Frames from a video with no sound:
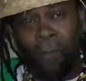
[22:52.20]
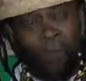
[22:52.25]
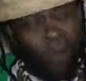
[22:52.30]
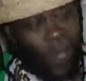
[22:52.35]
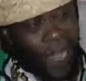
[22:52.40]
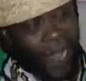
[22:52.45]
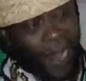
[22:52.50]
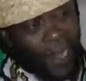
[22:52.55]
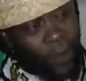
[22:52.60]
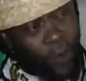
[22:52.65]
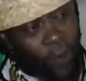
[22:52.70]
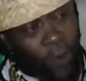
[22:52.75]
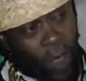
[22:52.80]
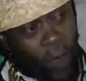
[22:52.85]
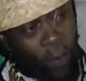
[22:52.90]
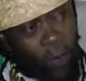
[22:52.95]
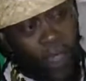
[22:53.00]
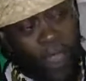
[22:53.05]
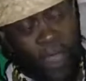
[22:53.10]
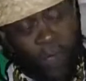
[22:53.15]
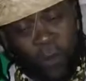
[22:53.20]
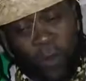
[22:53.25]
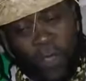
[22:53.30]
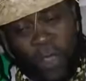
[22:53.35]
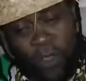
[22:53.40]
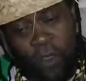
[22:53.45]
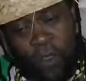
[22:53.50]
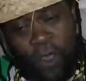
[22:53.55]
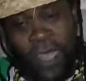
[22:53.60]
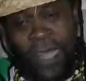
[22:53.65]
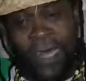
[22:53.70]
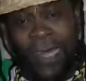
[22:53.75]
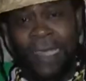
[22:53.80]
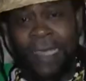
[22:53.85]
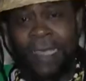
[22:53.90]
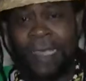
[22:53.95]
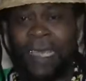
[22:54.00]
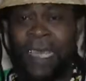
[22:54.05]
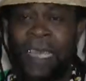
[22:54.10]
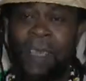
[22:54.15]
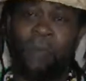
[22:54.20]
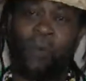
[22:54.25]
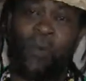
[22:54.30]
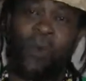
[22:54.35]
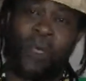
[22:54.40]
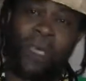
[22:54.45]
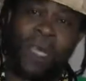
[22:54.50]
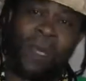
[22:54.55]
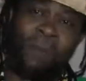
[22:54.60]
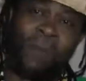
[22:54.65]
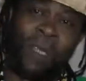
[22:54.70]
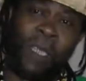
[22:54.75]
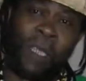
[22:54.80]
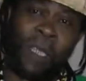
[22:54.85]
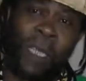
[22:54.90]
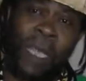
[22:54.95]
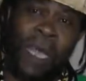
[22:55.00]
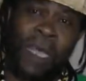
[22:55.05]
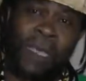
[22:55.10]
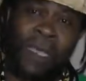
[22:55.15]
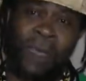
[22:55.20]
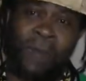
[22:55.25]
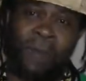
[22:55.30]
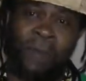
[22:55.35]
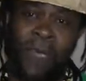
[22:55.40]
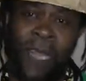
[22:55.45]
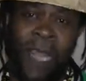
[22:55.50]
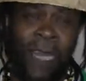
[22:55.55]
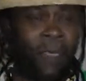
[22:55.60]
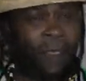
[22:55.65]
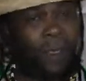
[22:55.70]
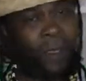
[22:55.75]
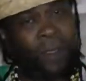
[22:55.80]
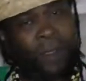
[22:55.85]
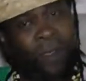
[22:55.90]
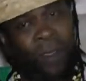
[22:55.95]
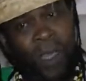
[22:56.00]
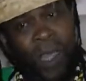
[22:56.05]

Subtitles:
But I know a way where you can escape out of the jaws of death.